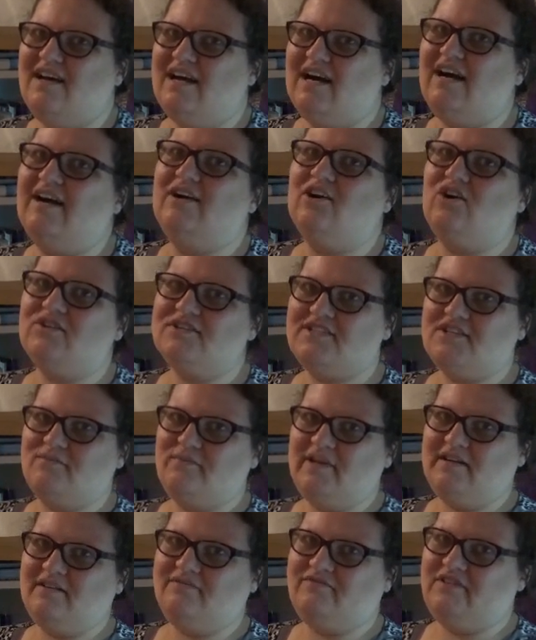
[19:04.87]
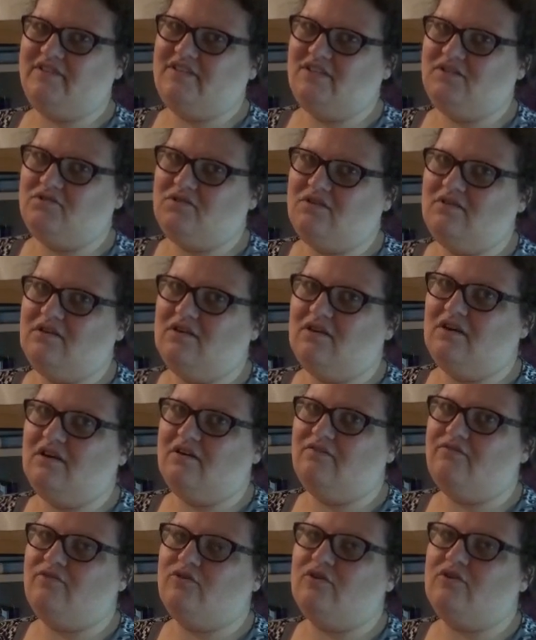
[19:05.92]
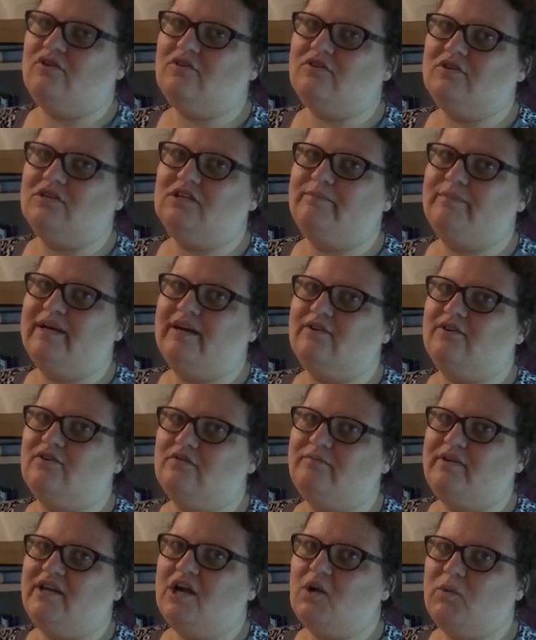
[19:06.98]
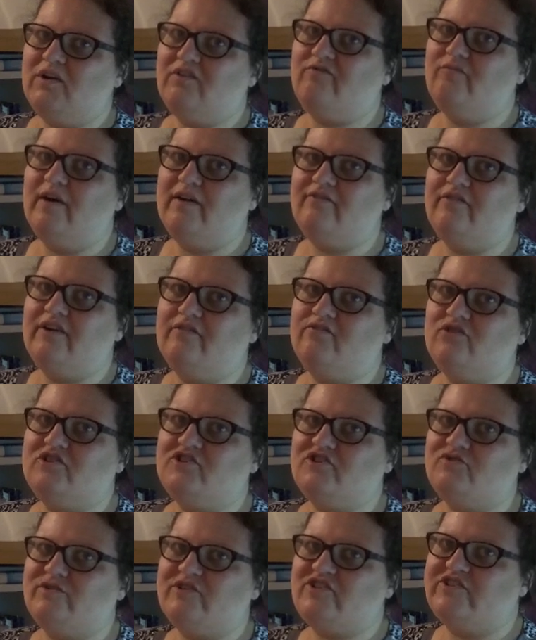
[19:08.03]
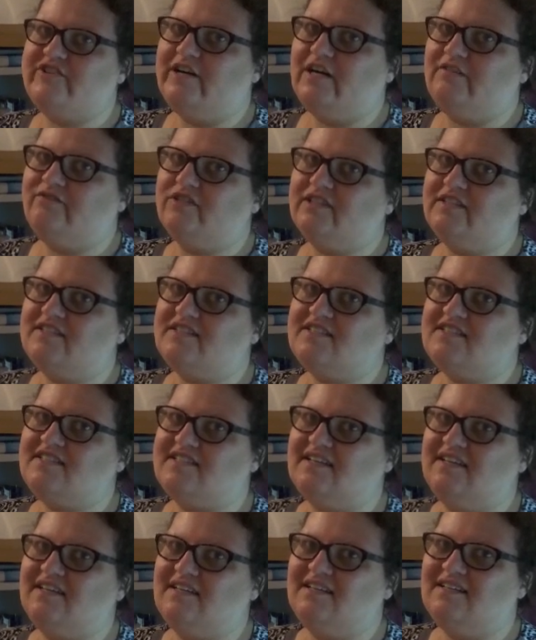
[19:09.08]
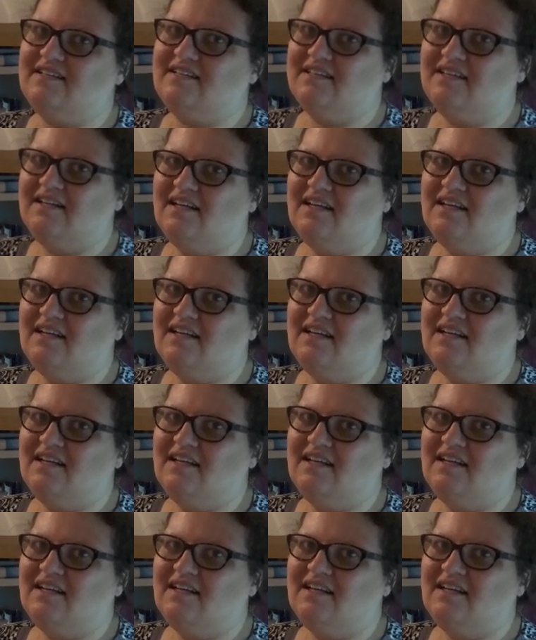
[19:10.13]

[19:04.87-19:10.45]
I also made a video uh, for her about her being one of my favorite Jewish novelists uh,